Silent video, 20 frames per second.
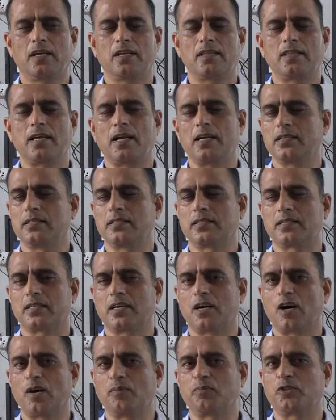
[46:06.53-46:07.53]
That is
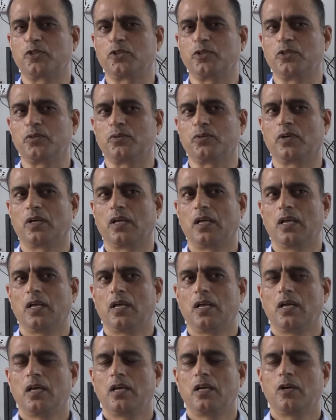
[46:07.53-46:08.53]
up to you.
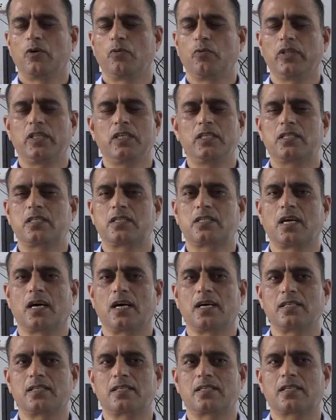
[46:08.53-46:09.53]
With this
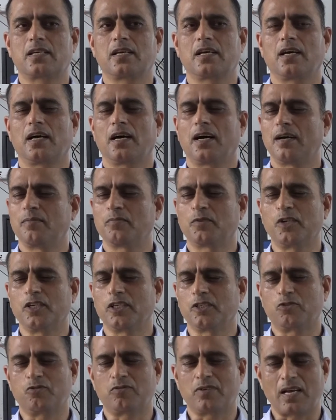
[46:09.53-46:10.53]
task, I'm
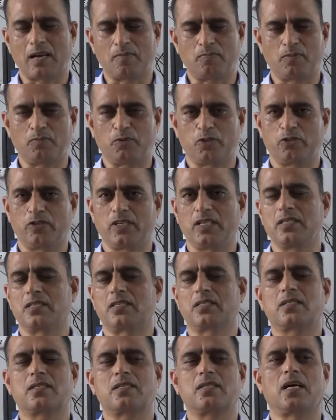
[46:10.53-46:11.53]
going to wrap up
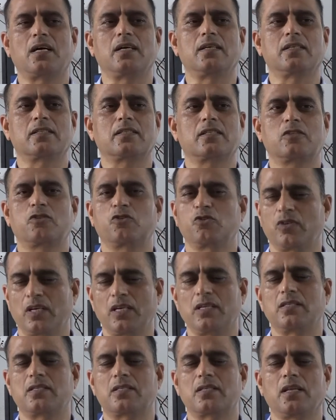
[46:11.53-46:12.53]
today's
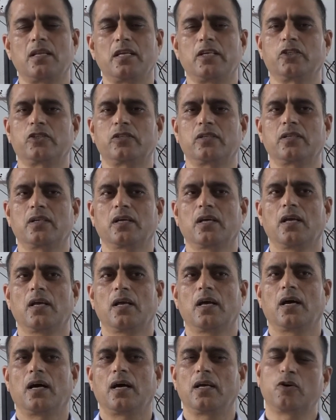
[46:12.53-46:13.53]
lesson.
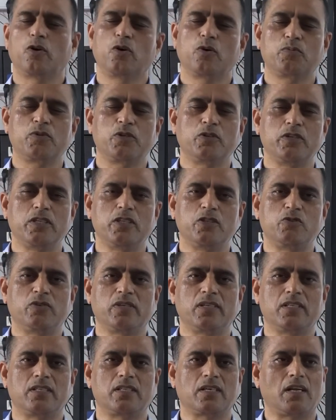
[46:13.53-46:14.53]
I hope you enjoy
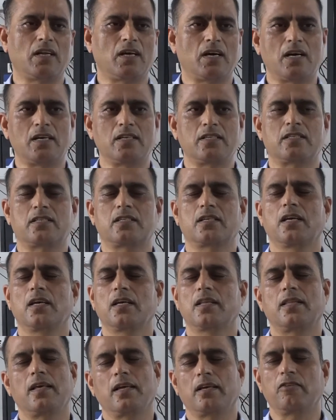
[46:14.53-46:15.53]
it a lot.
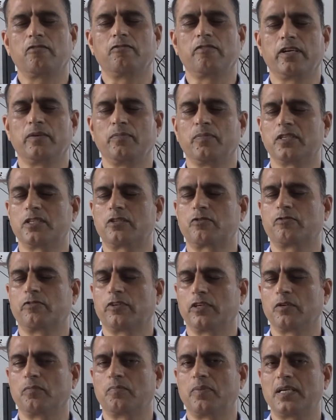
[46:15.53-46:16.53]
Thank you very much
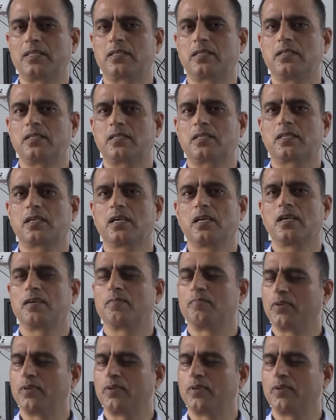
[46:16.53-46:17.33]
for your patience.